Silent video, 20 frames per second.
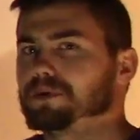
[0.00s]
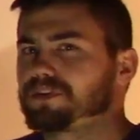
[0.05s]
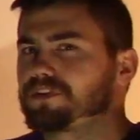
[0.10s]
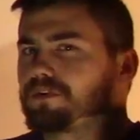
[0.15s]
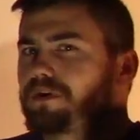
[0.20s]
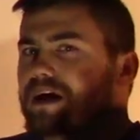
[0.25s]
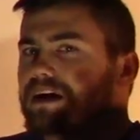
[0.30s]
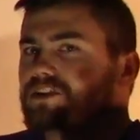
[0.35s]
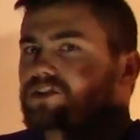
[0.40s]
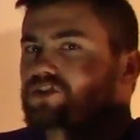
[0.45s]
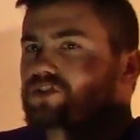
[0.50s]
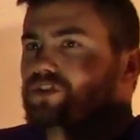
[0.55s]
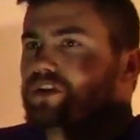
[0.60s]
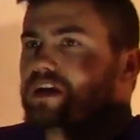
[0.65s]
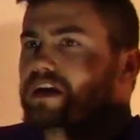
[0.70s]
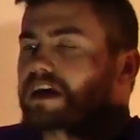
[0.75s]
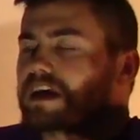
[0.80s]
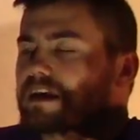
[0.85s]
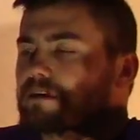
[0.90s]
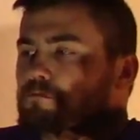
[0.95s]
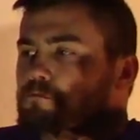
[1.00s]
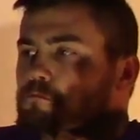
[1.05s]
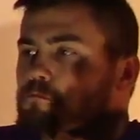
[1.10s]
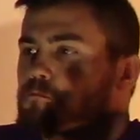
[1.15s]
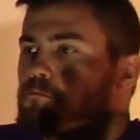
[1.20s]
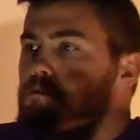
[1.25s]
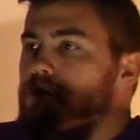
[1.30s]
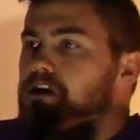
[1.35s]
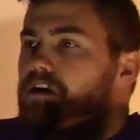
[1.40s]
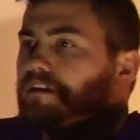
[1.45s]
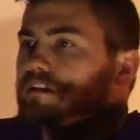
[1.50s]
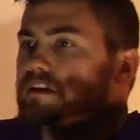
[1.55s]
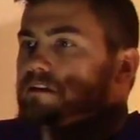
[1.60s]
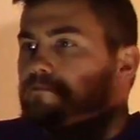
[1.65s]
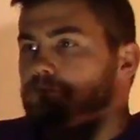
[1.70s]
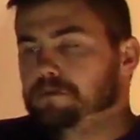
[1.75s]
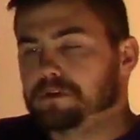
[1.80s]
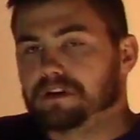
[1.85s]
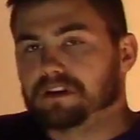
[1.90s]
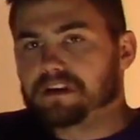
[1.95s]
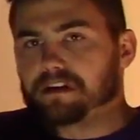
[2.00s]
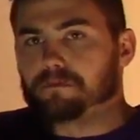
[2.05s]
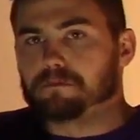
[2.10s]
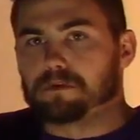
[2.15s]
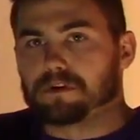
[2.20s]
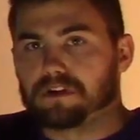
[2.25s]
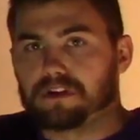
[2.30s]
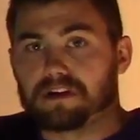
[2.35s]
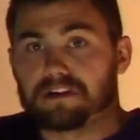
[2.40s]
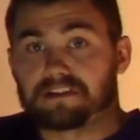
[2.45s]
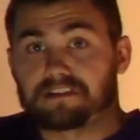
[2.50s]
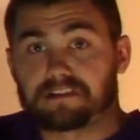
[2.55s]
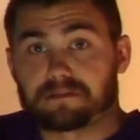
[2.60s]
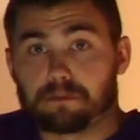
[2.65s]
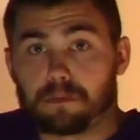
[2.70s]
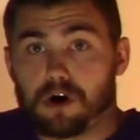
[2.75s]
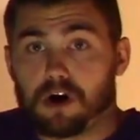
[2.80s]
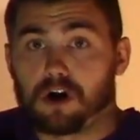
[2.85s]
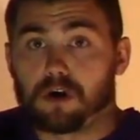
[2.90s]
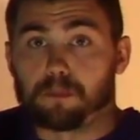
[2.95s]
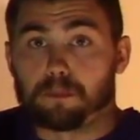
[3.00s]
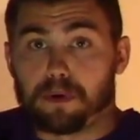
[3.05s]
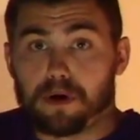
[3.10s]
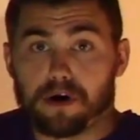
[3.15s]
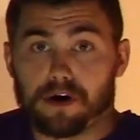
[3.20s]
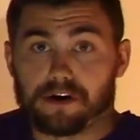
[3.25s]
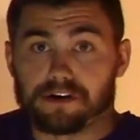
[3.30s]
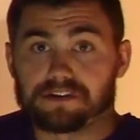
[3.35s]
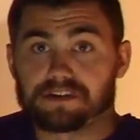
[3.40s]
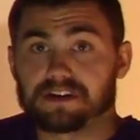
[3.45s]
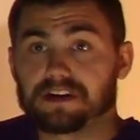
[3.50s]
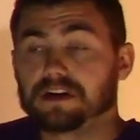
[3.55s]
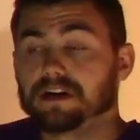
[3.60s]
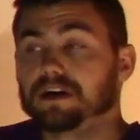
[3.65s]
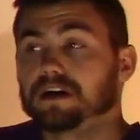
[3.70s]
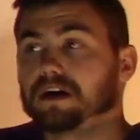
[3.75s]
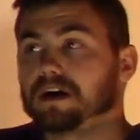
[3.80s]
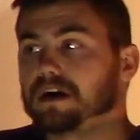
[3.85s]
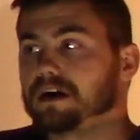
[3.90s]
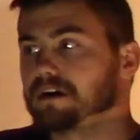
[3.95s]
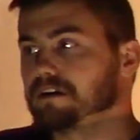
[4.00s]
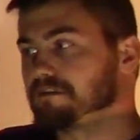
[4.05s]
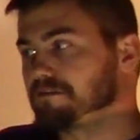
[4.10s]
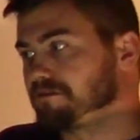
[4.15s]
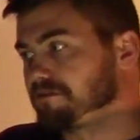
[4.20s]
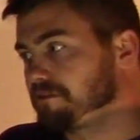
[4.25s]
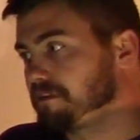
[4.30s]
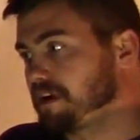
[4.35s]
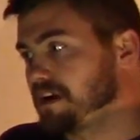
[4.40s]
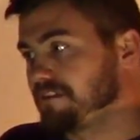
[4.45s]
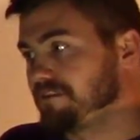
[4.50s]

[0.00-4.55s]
but they're actually a really small part of